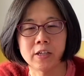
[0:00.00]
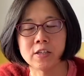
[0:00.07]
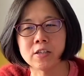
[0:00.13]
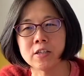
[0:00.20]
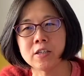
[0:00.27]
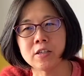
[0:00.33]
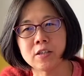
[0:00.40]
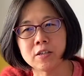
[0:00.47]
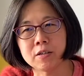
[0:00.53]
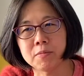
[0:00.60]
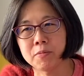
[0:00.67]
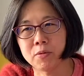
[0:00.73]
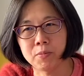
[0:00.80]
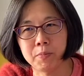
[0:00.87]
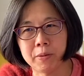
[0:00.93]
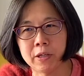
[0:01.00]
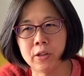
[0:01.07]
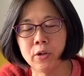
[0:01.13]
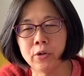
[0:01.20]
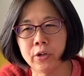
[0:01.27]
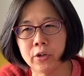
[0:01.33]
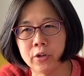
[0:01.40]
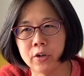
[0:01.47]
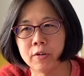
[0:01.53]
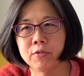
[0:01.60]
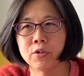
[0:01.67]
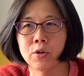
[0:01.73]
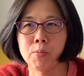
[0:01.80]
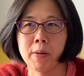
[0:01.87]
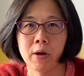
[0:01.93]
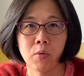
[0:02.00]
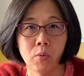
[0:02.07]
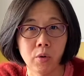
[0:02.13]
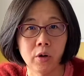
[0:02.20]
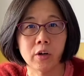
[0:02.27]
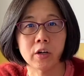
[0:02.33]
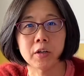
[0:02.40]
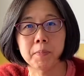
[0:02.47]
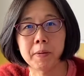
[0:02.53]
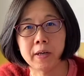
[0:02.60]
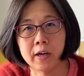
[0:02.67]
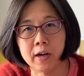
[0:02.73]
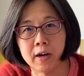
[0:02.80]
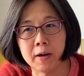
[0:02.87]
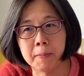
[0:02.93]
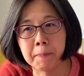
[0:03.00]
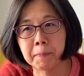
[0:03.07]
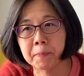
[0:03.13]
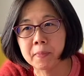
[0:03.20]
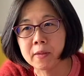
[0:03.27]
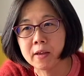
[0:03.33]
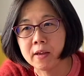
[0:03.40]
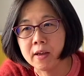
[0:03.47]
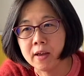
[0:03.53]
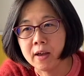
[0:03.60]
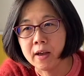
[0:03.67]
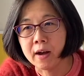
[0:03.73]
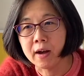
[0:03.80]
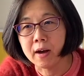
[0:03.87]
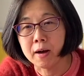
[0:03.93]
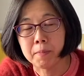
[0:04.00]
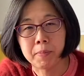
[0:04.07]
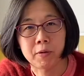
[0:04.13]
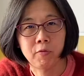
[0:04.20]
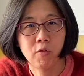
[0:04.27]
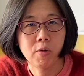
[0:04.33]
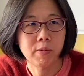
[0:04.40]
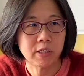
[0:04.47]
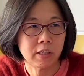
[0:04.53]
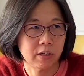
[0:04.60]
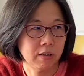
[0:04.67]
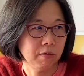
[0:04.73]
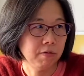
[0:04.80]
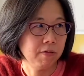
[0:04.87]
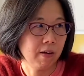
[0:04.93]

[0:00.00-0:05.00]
It's big learning curve. So my work become performative,